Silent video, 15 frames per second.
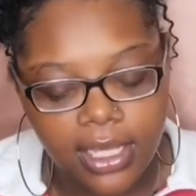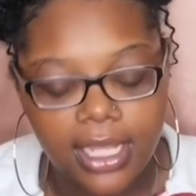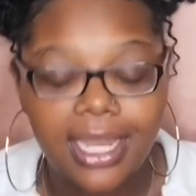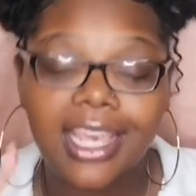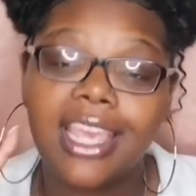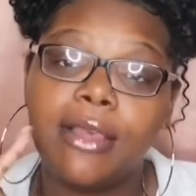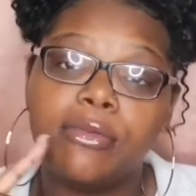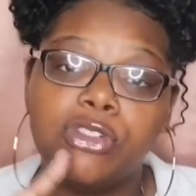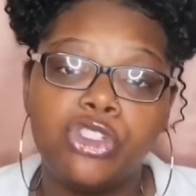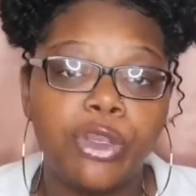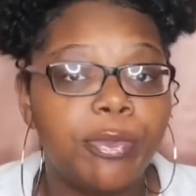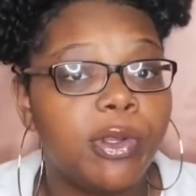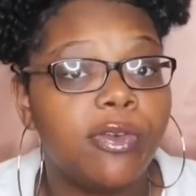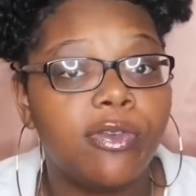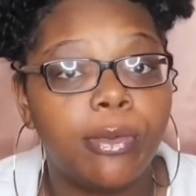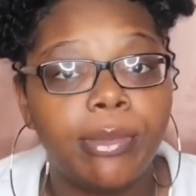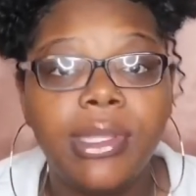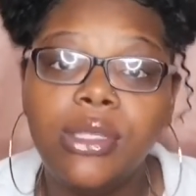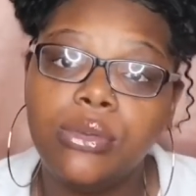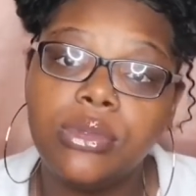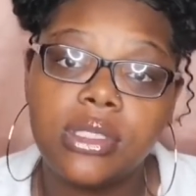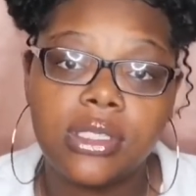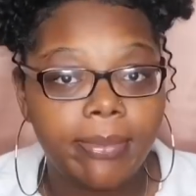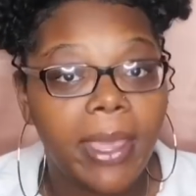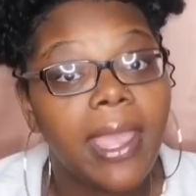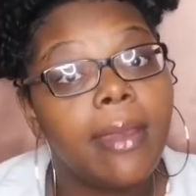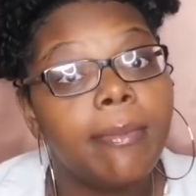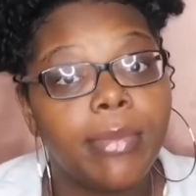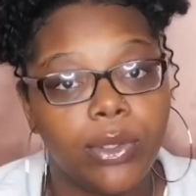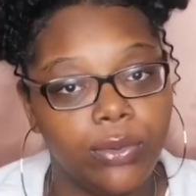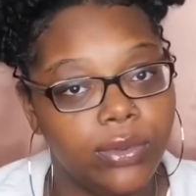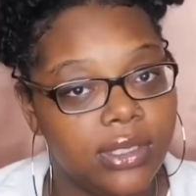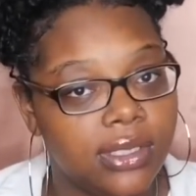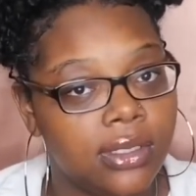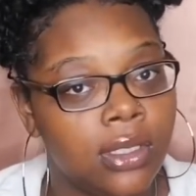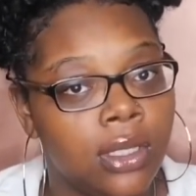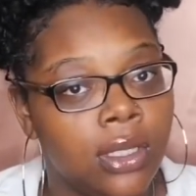and I kept tripping over boots, band boots.